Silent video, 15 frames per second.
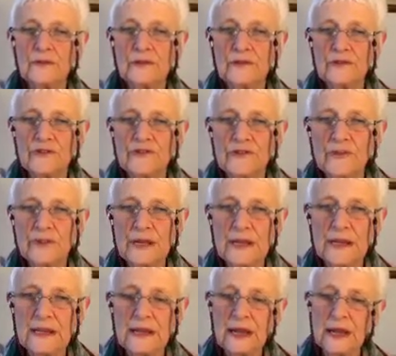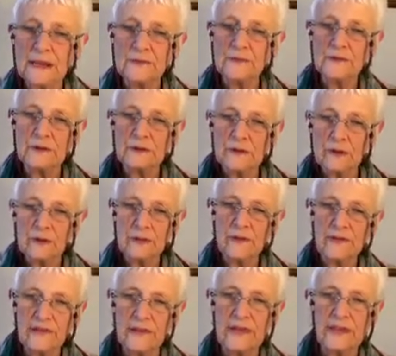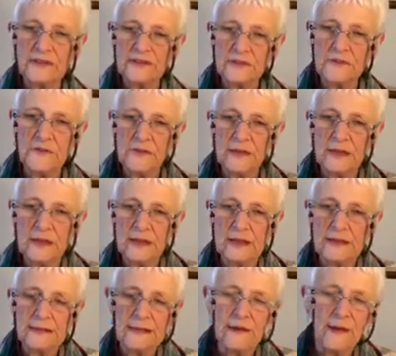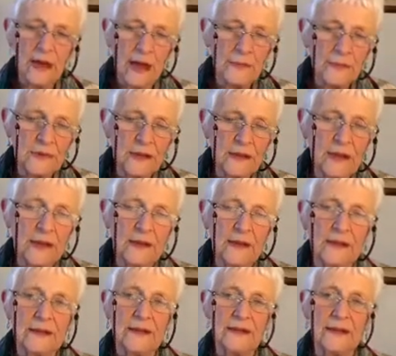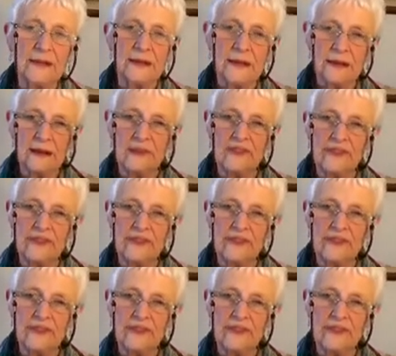Tune in and see different things are happening in the English.